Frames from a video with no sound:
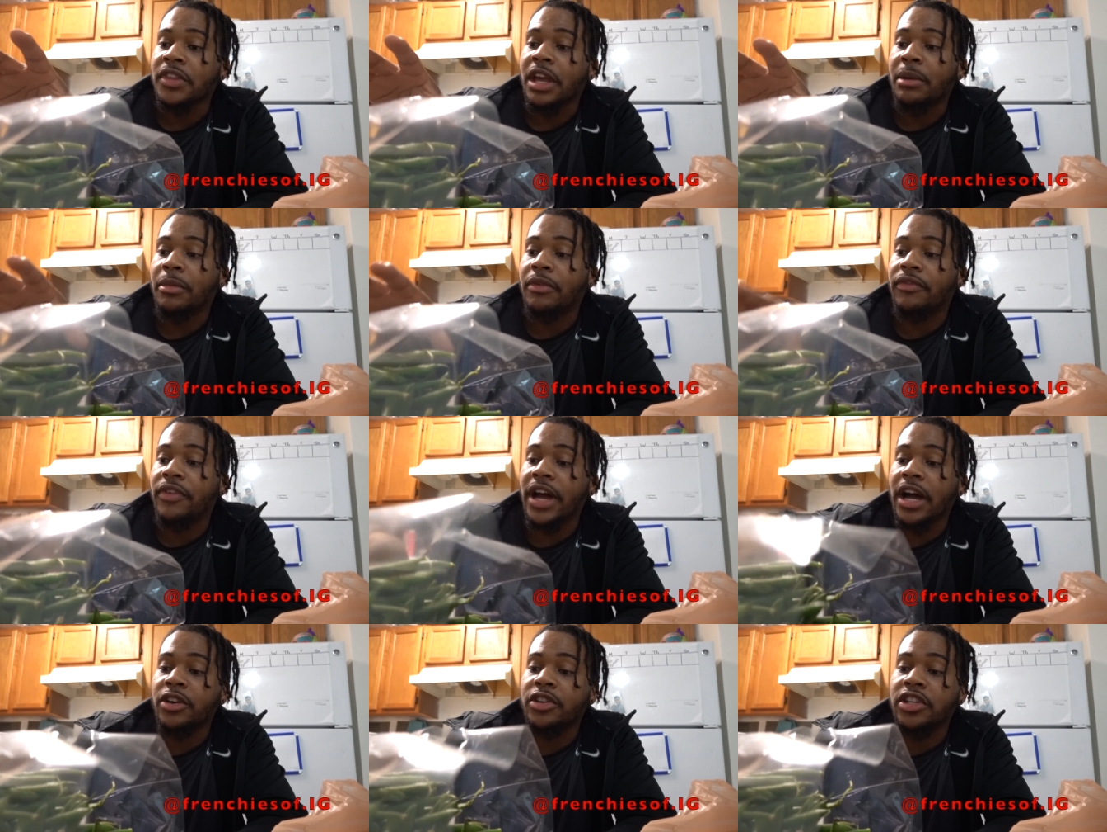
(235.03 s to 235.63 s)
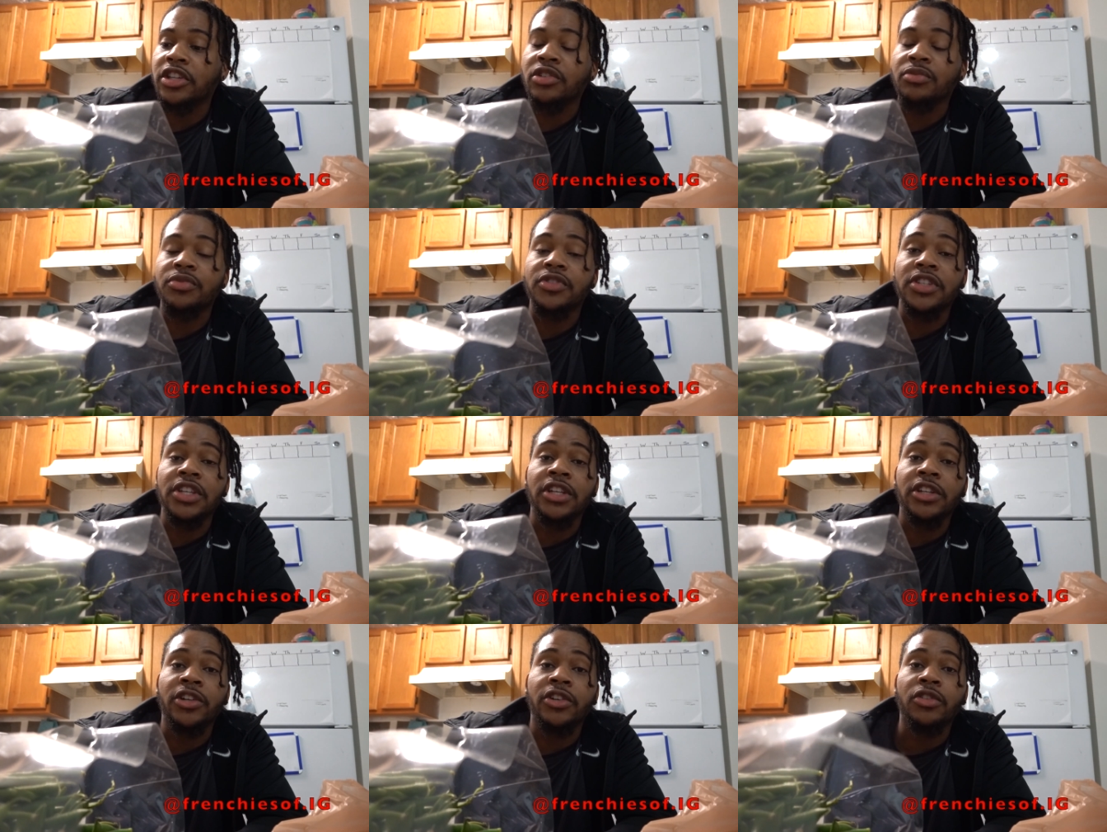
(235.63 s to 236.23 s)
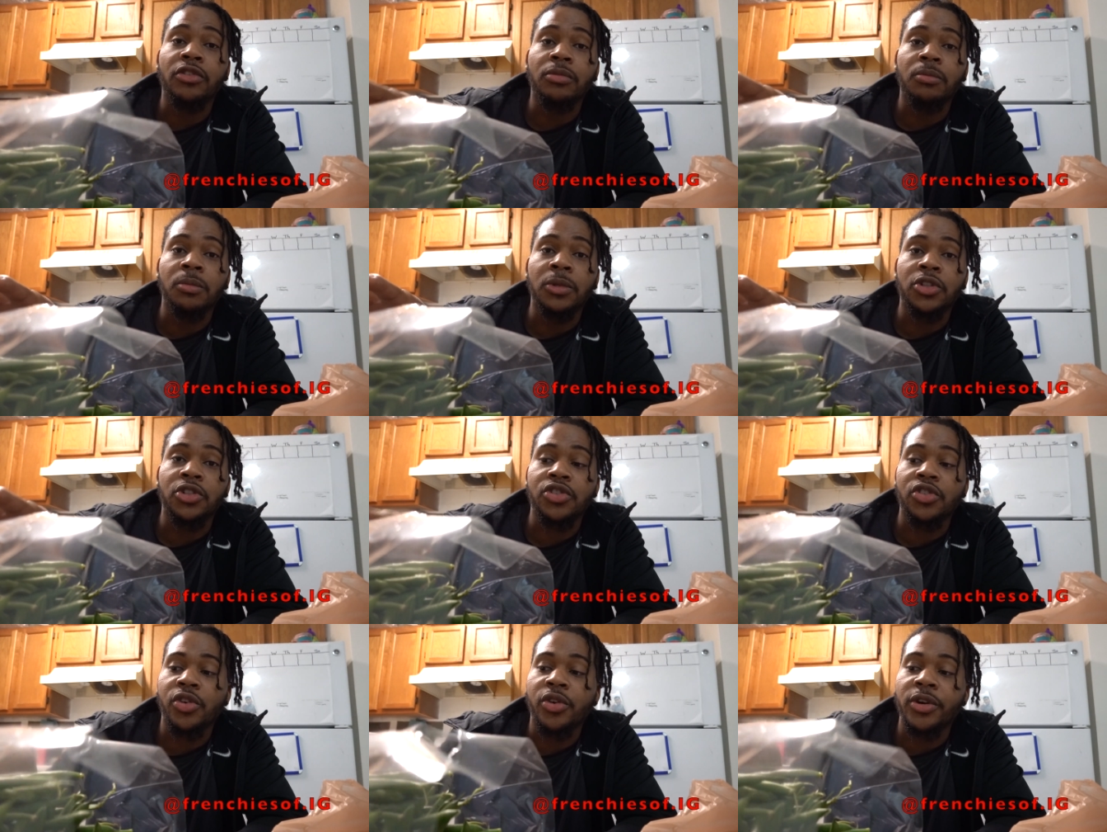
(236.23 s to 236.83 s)
I'm a vacuum seal
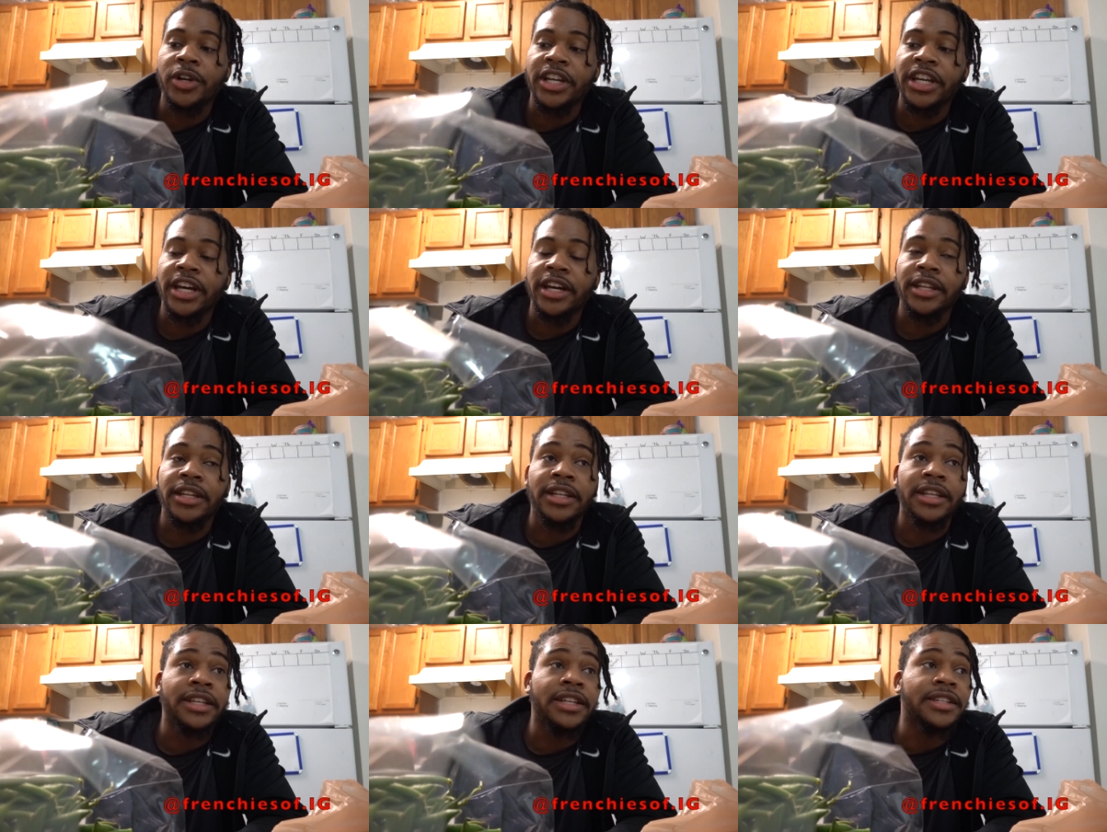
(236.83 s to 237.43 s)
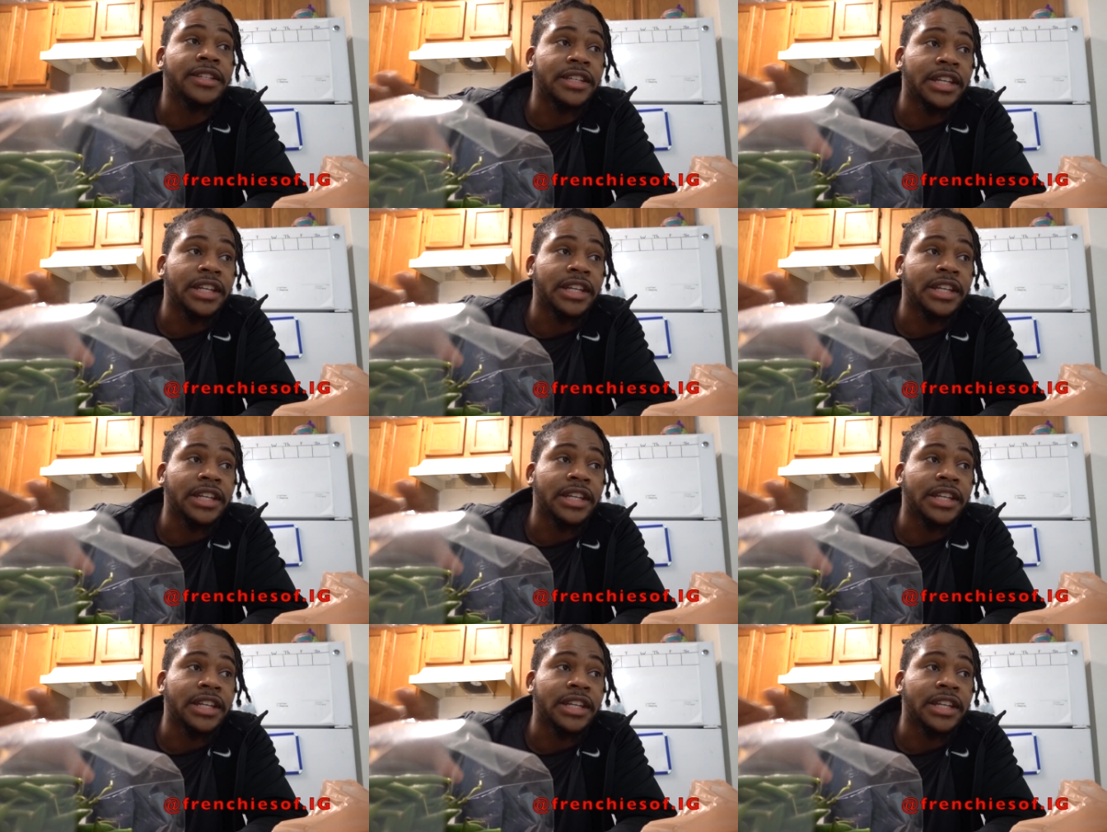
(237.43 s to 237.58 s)
majority of these,